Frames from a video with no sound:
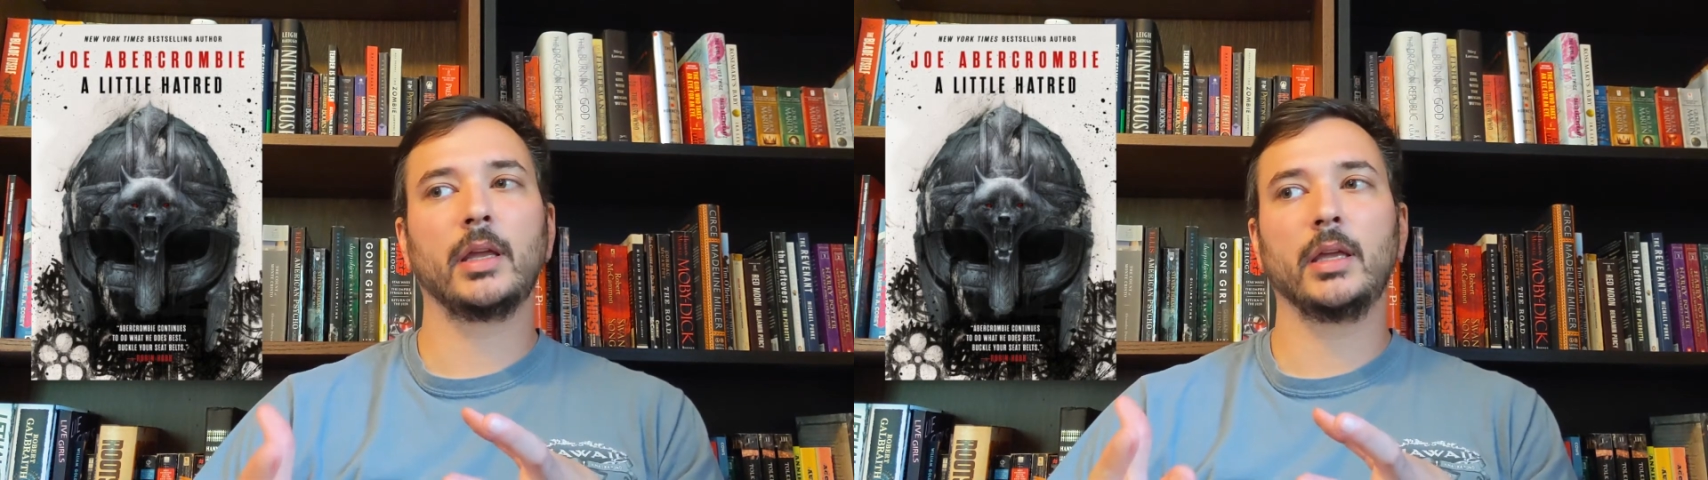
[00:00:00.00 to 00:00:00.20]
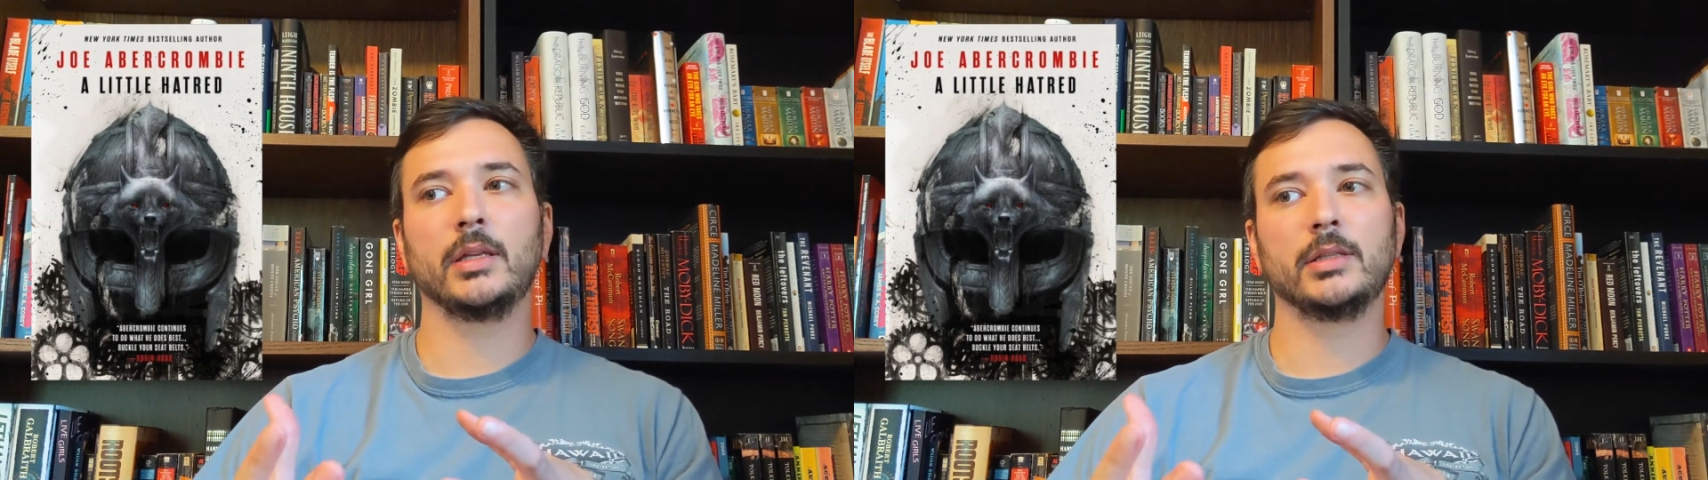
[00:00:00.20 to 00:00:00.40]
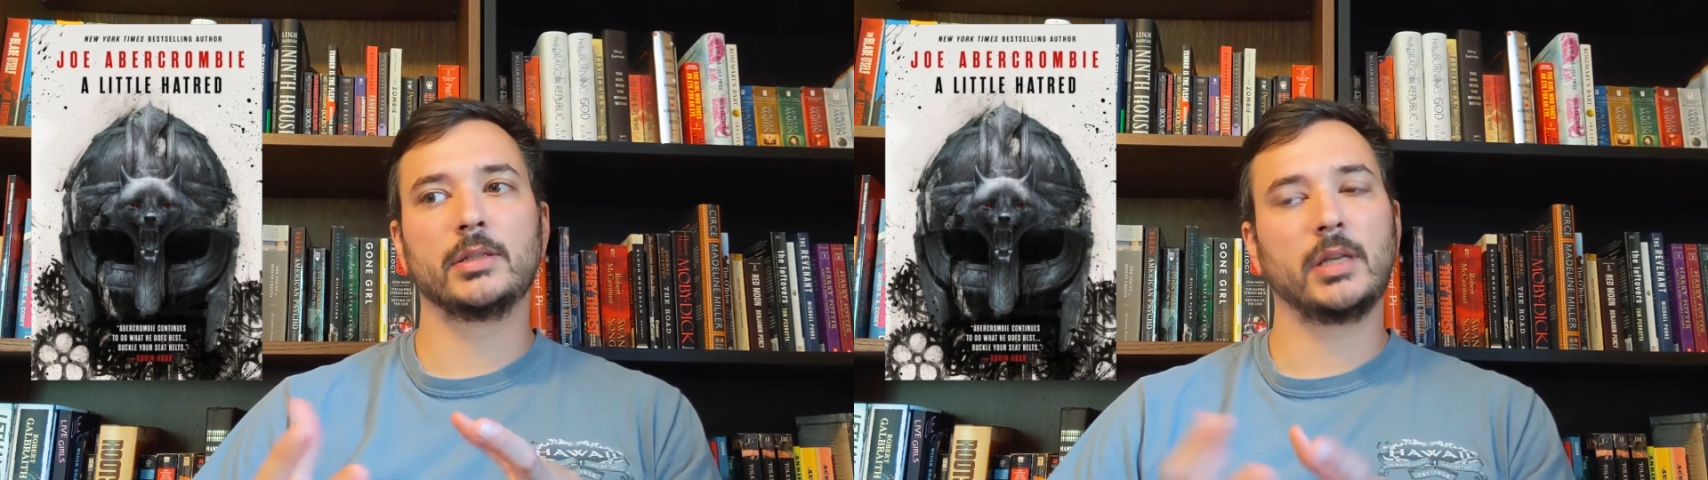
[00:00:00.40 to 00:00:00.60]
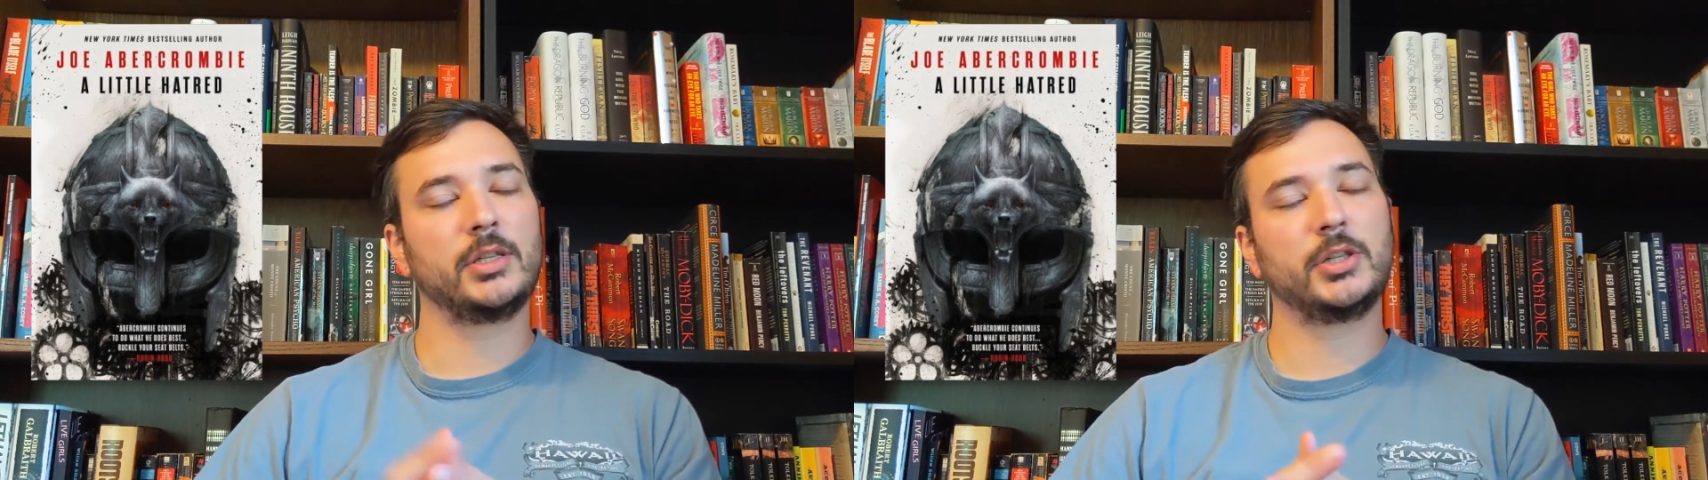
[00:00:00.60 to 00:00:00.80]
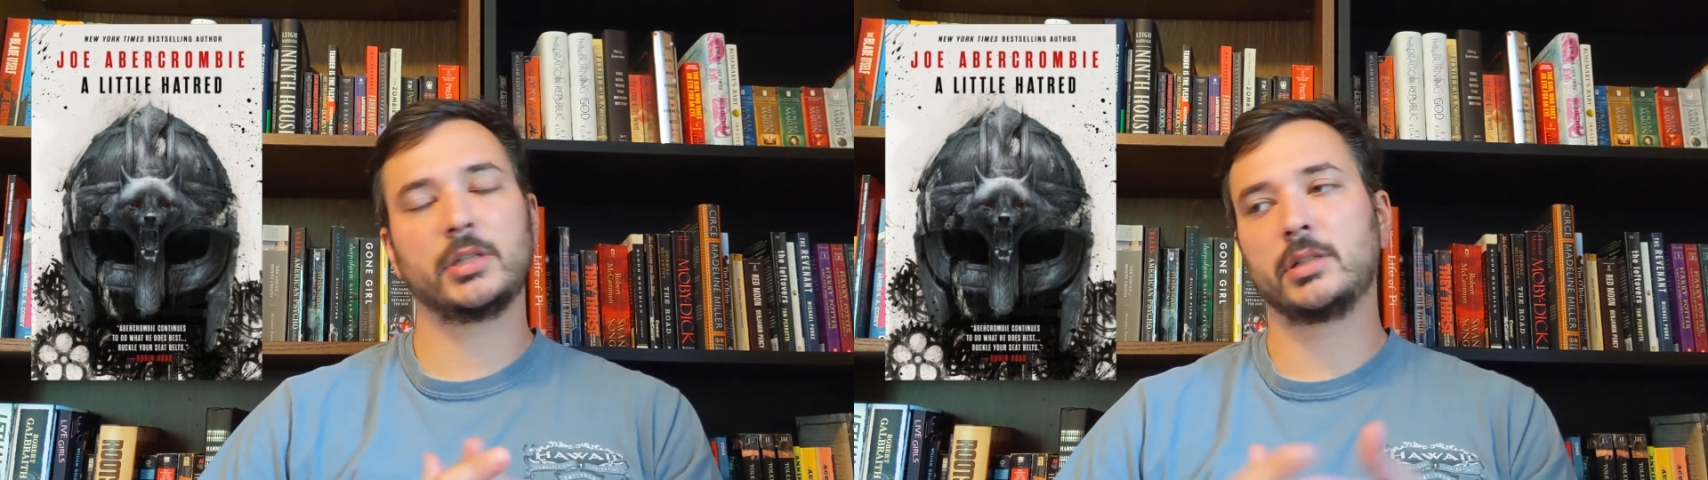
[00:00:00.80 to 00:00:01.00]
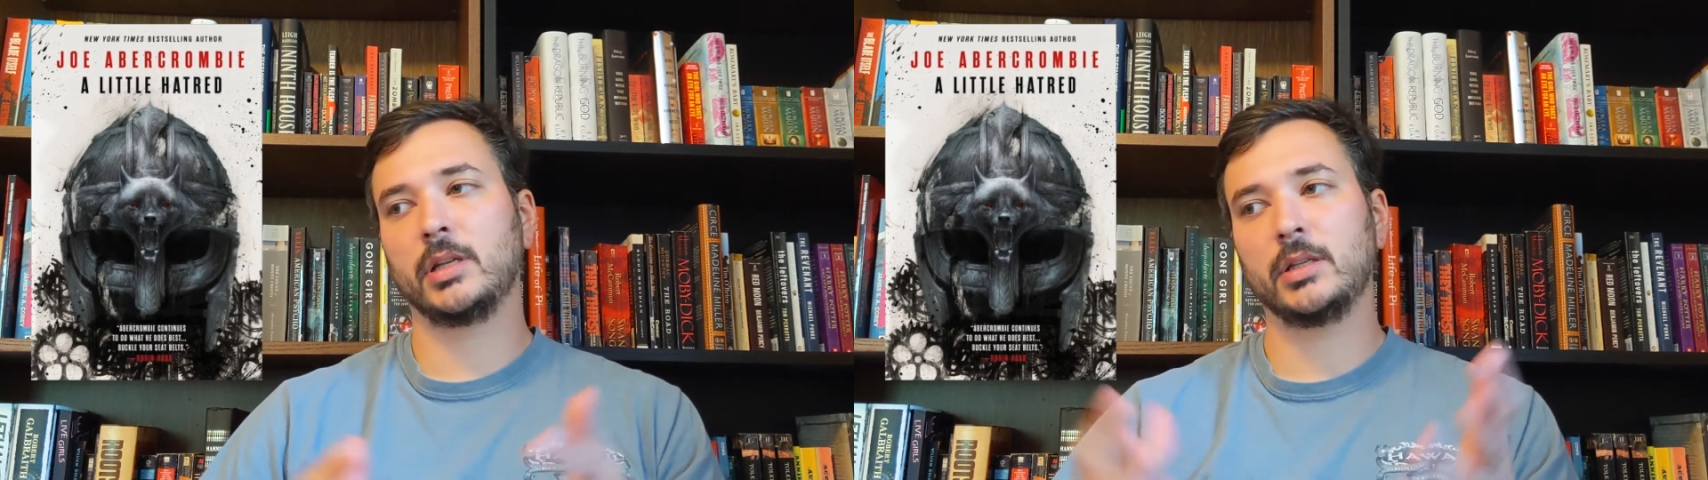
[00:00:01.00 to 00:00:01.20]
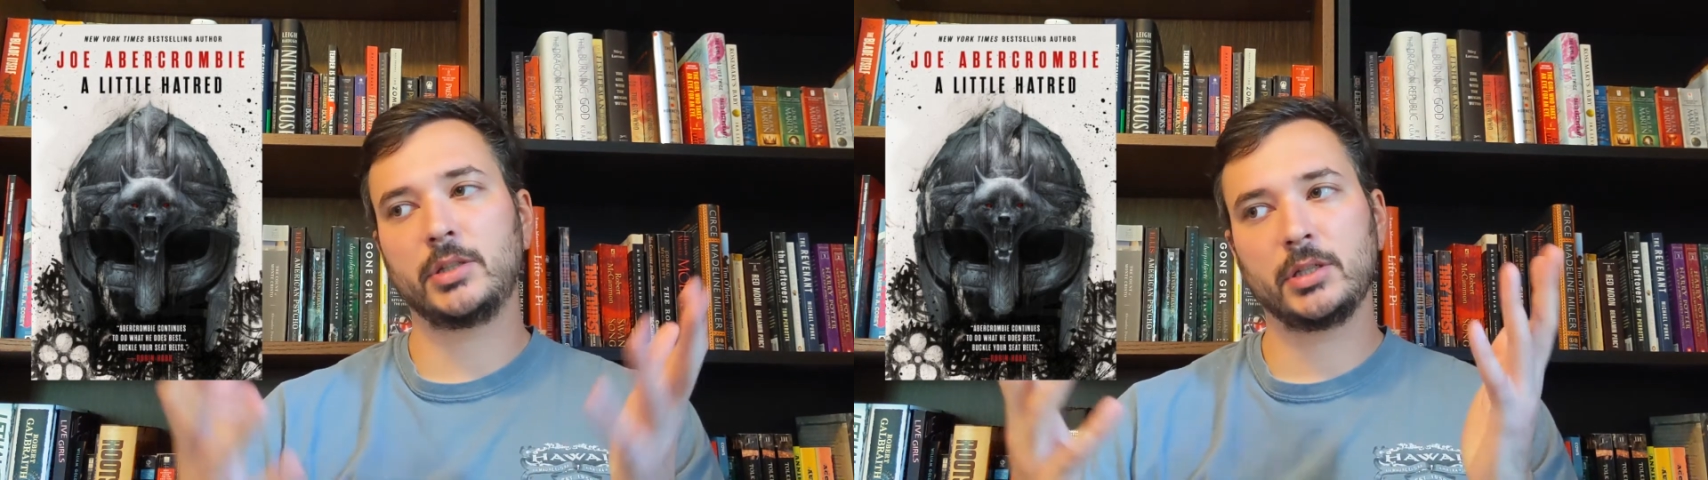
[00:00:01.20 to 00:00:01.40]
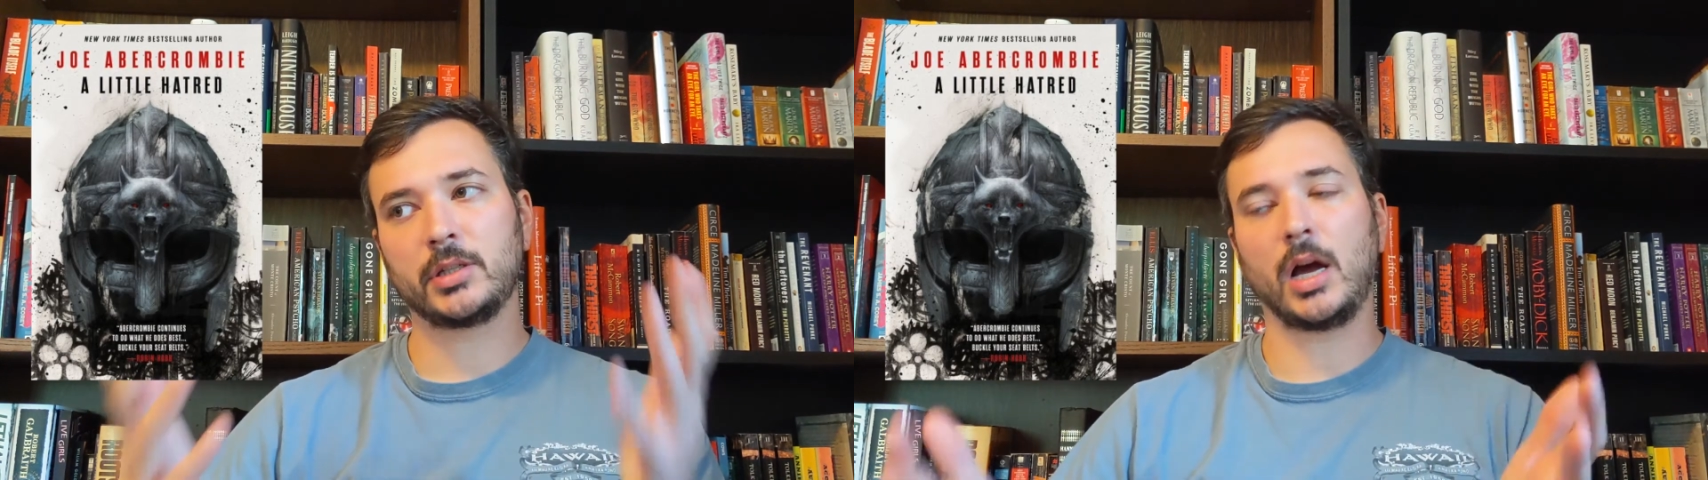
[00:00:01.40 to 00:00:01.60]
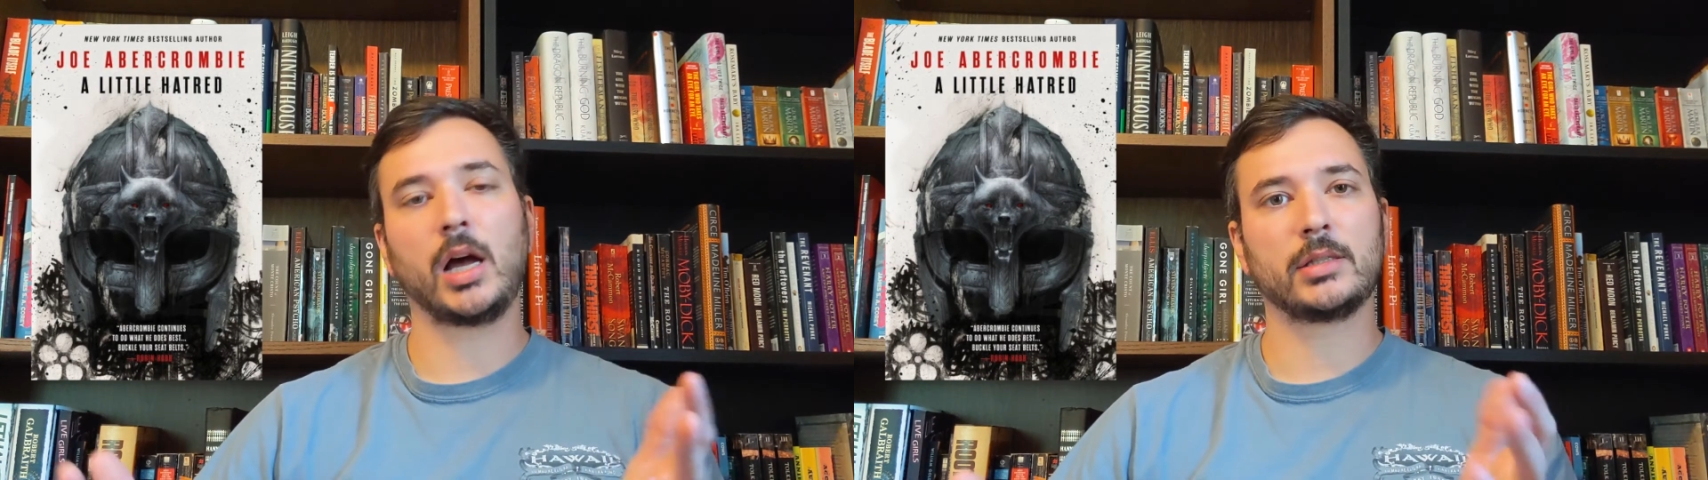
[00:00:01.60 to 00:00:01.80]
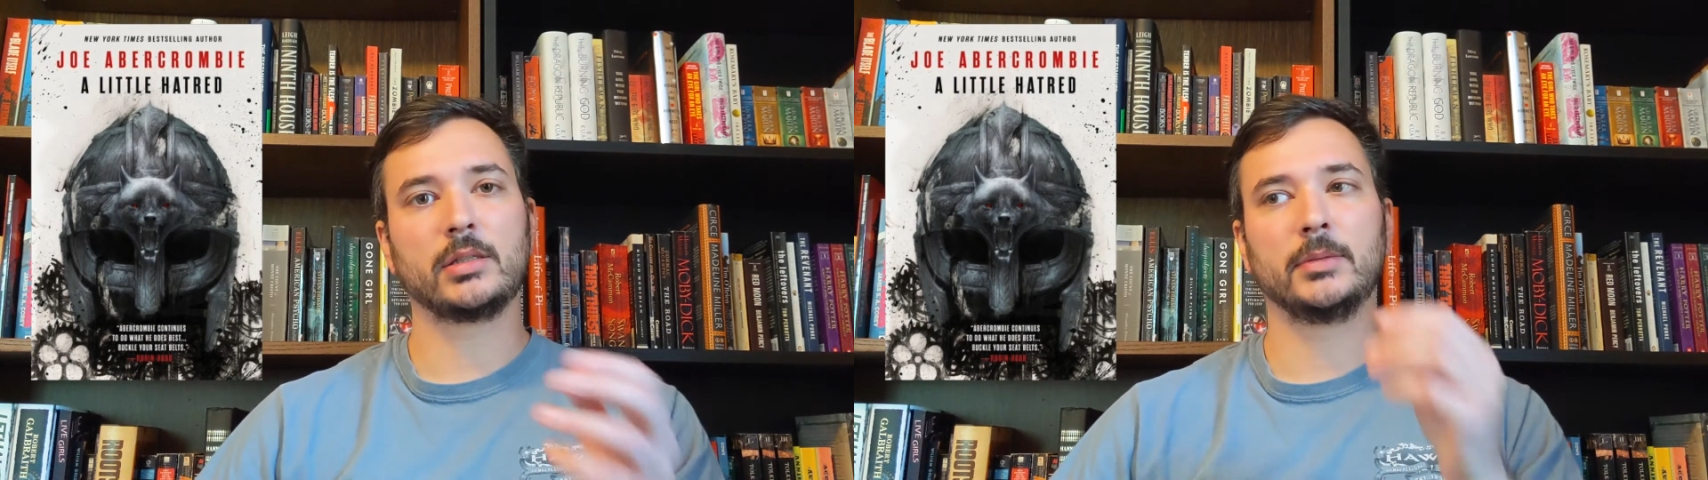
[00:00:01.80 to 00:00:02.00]
is it's just it's just
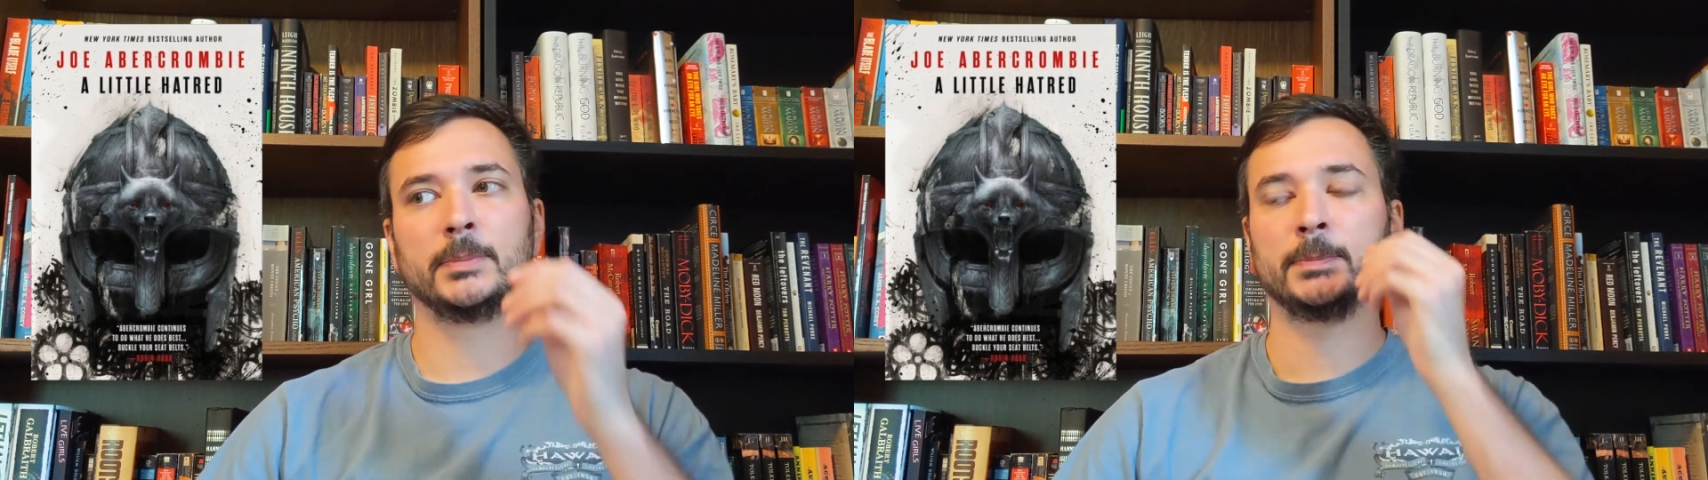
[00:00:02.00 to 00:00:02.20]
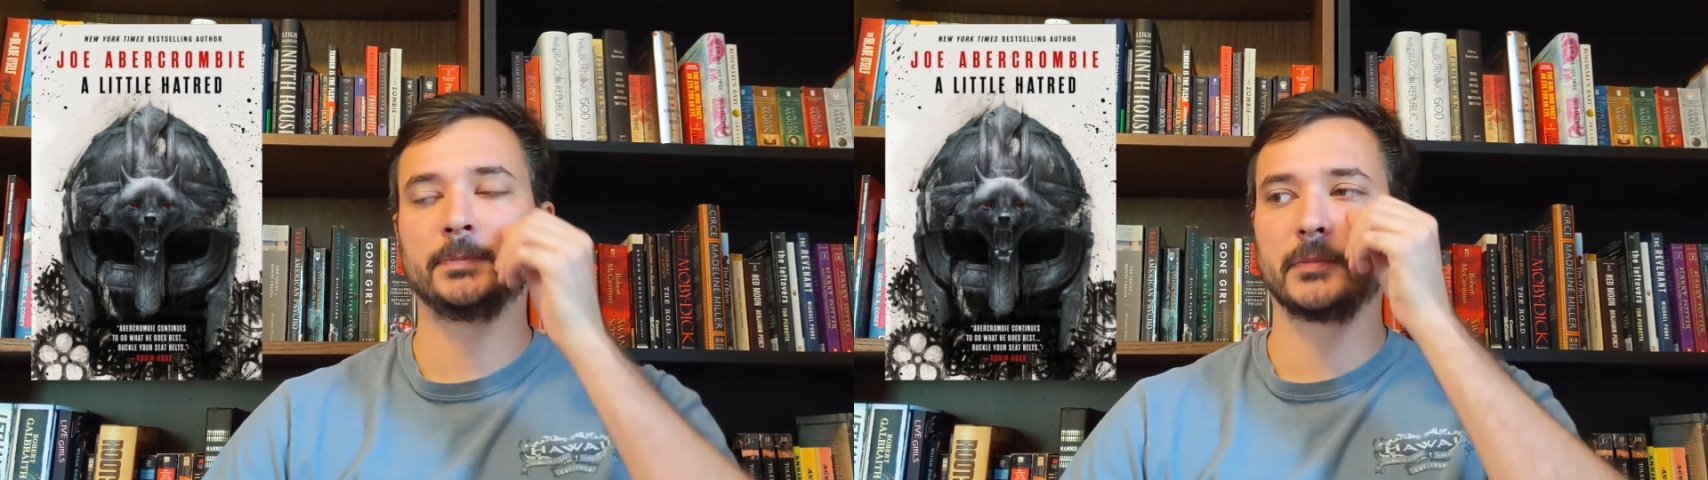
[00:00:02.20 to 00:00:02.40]
awesome